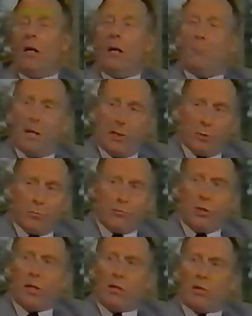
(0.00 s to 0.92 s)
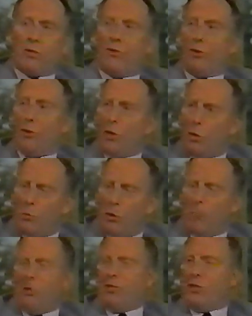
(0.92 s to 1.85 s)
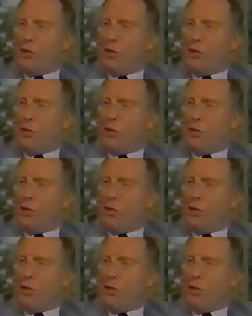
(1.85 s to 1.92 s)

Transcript: I make them realize that not only will they be